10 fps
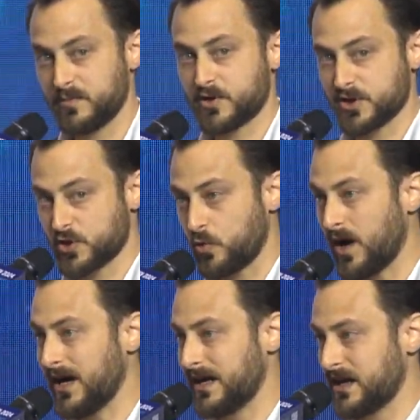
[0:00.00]
Because
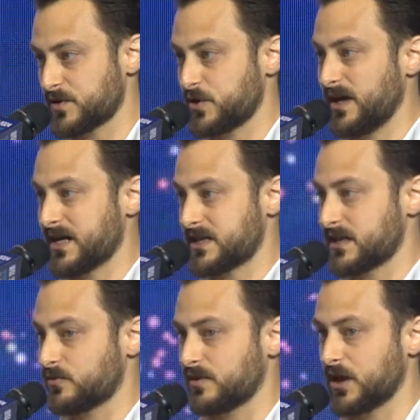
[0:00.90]
QA allows you
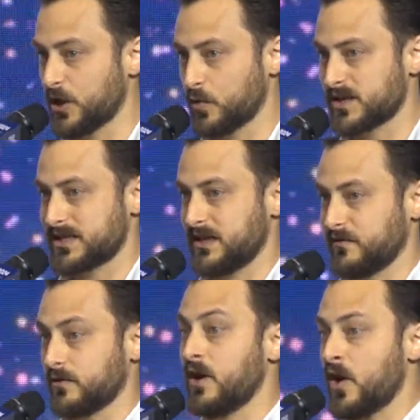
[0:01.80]
access to the lowest
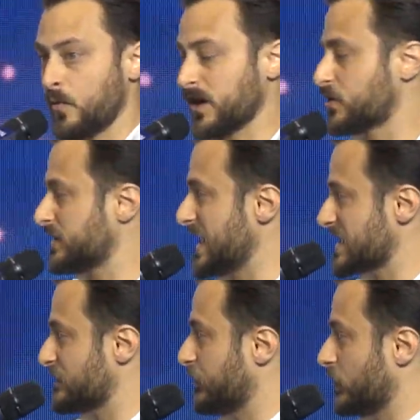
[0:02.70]
level one could
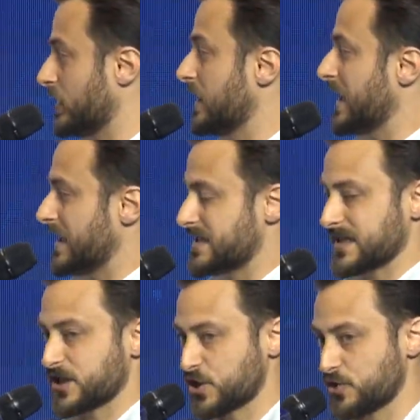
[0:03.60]
ask for, and it's
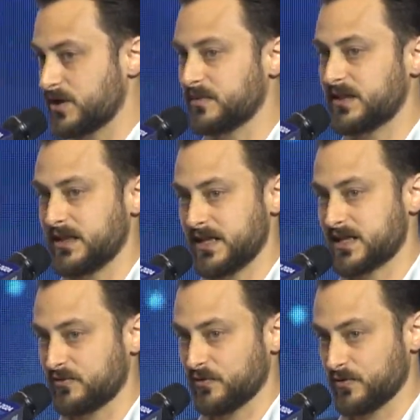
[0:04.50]
extremely
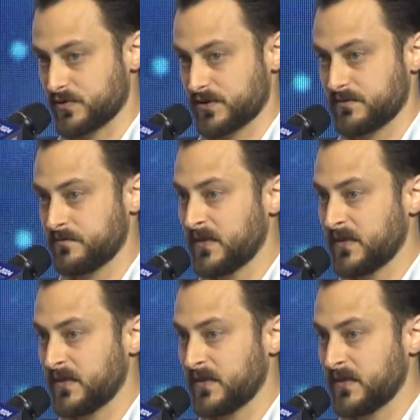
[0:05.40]
easy to use.